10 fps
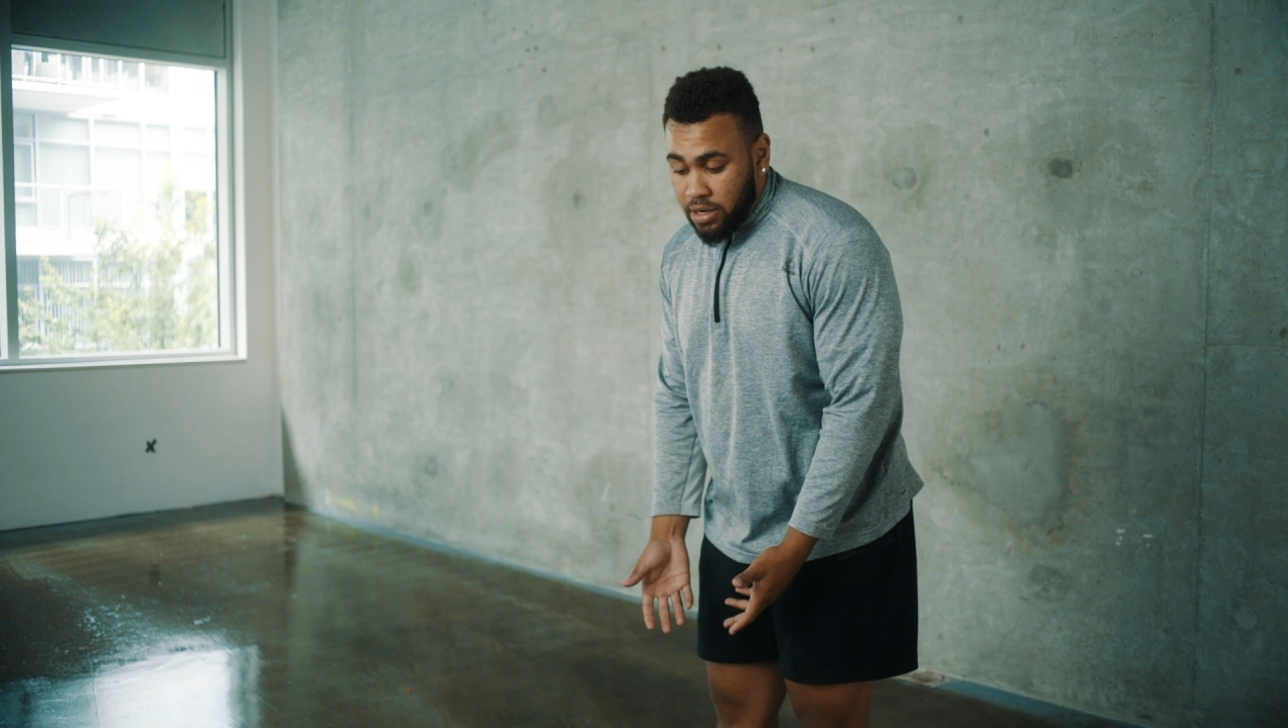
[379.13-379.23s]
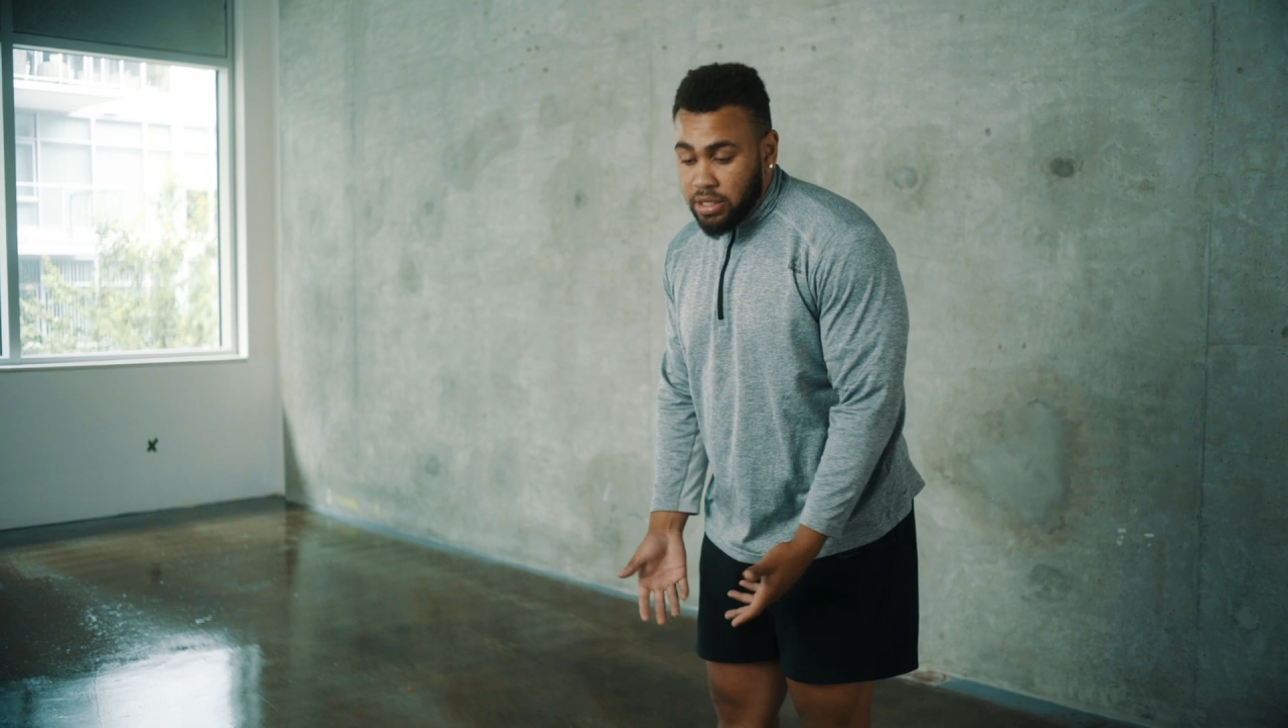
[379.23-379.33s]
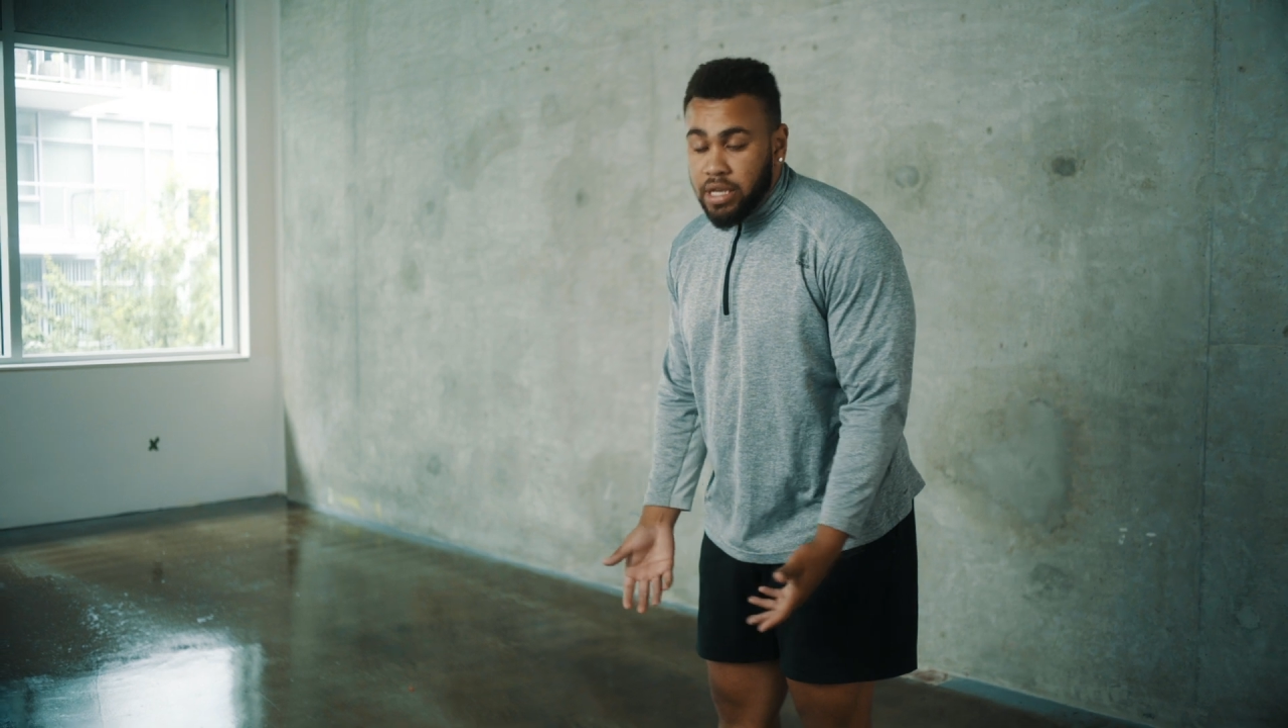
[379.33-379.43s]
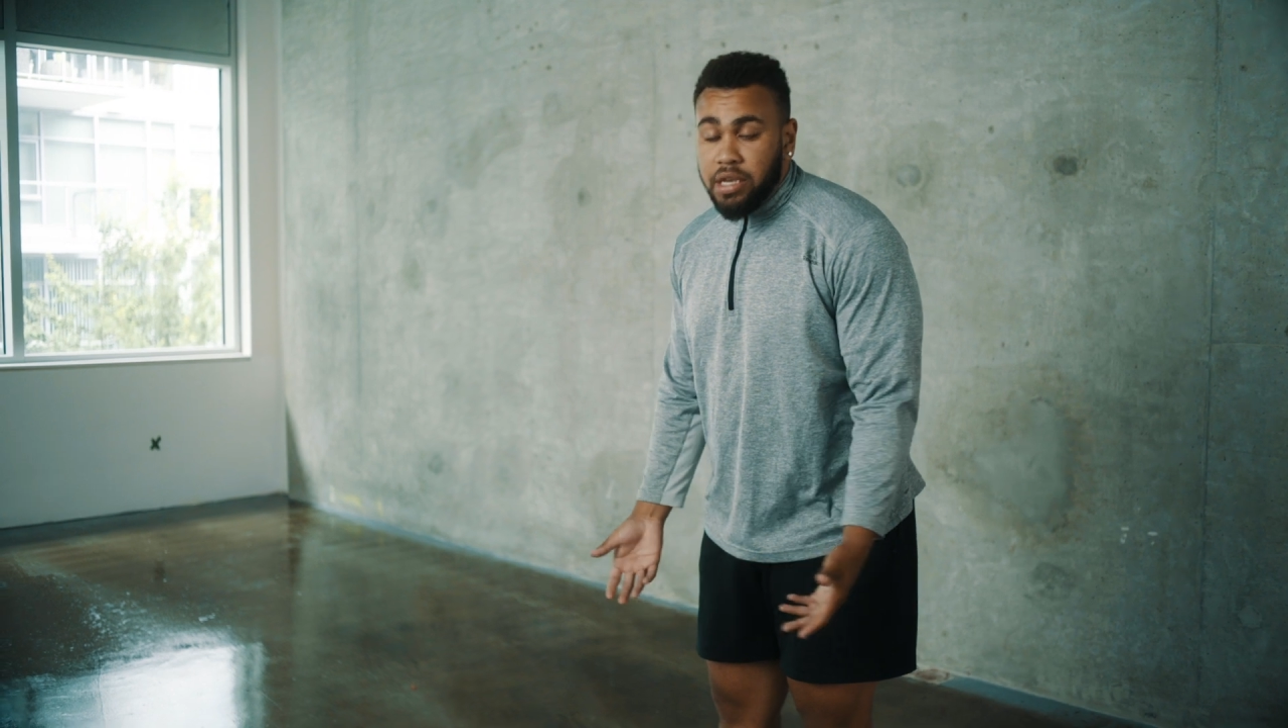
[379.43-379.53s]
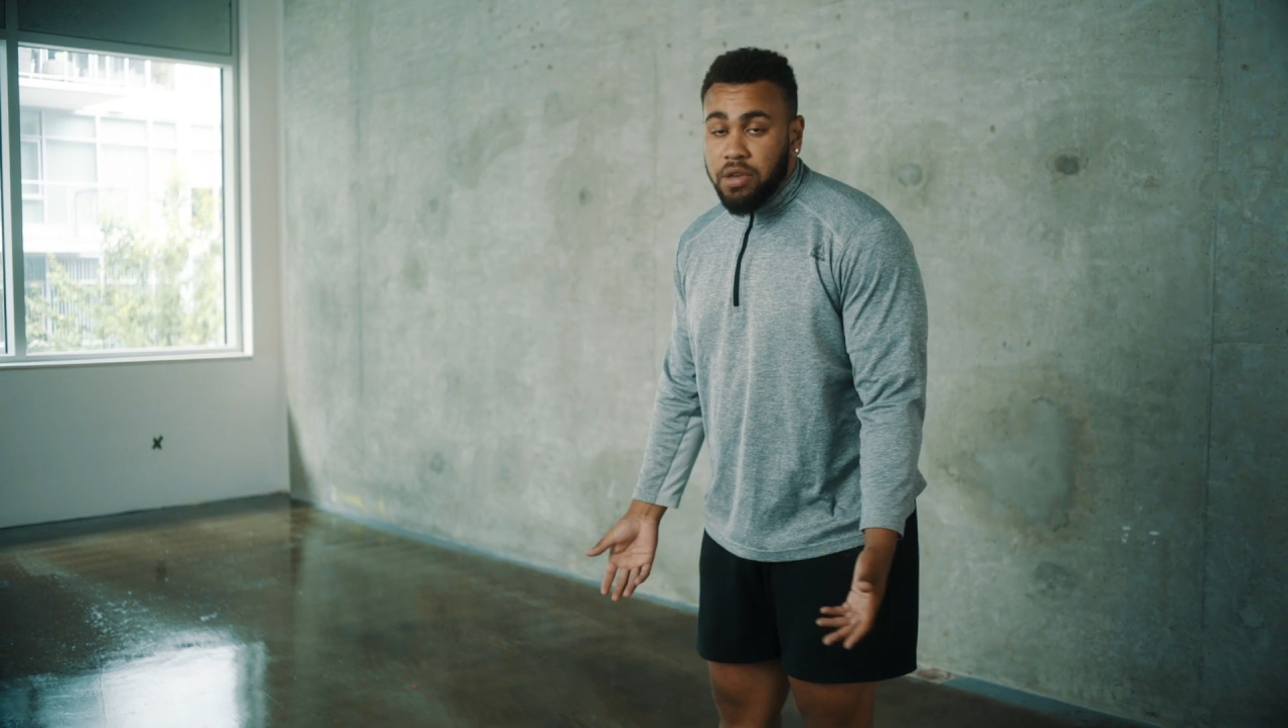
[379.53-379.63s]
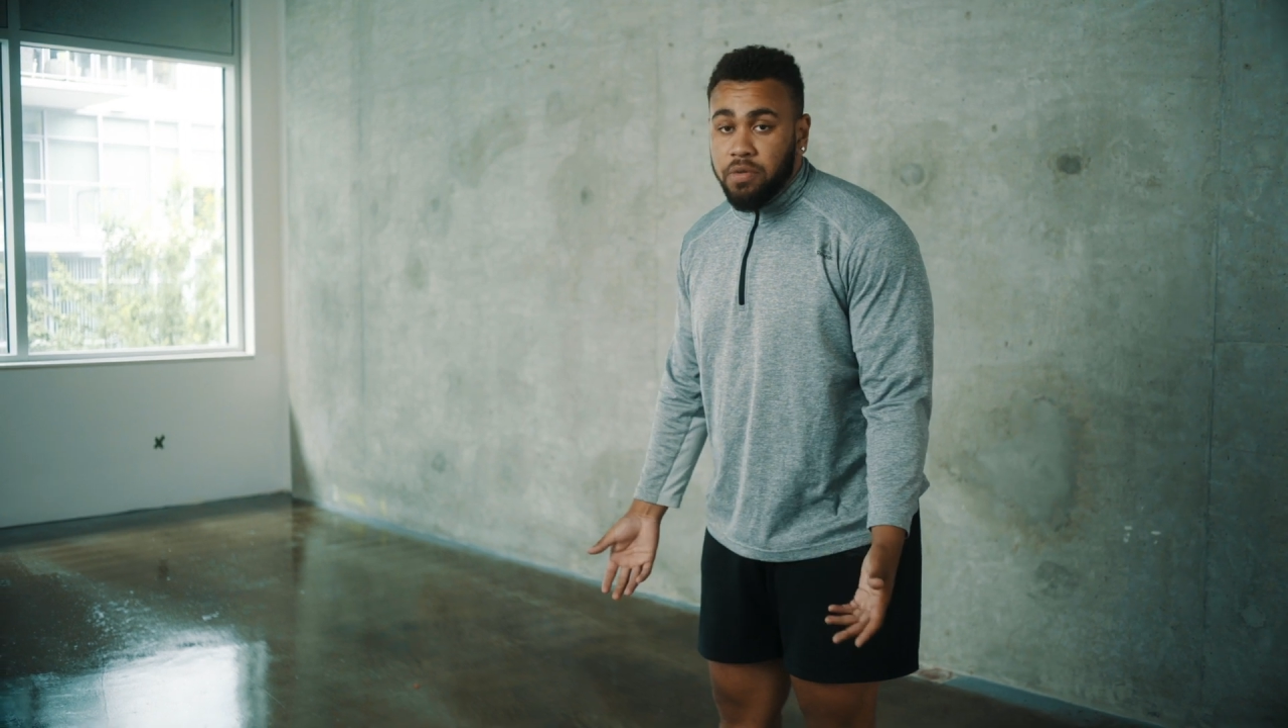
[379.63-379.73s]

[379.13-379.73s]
just like you